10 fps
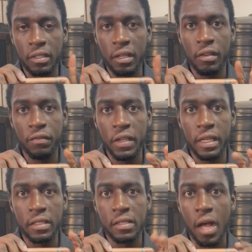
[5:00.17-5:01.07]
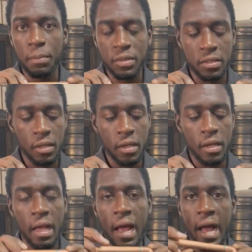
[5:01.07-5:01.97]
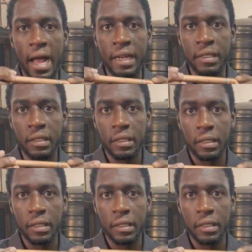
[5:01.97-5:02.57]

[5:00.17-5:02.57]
Till you feel it stops, and